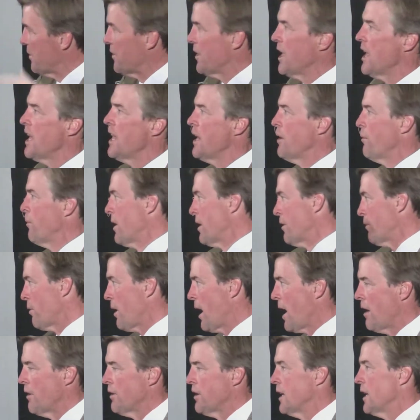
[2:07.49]
But then he went and
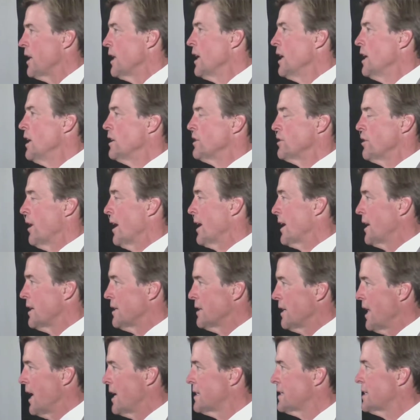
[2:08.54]
round it. So I
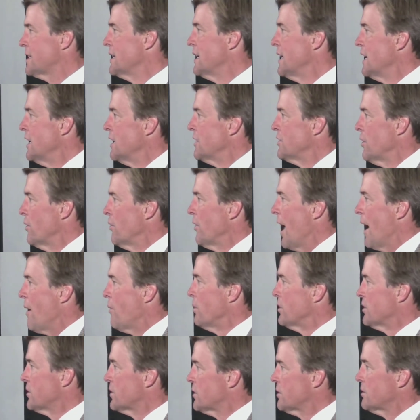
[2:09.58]
get that's so that
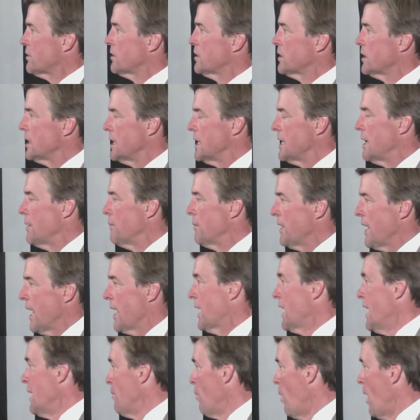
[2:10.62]
was uh, we got
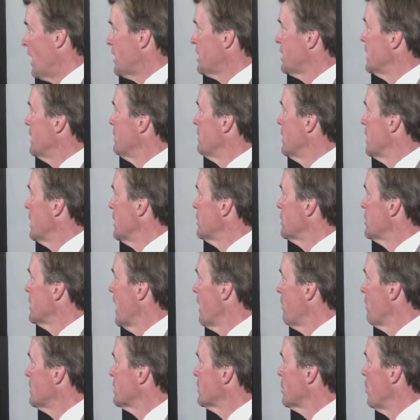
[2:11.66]
to keep watching him and
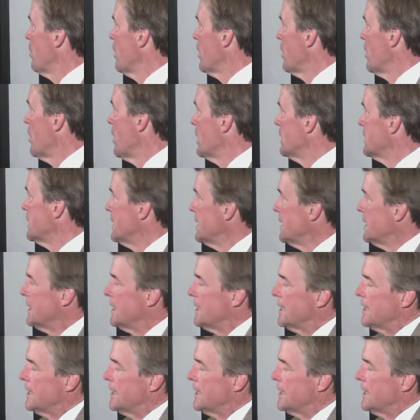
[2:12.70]
understand what's going on.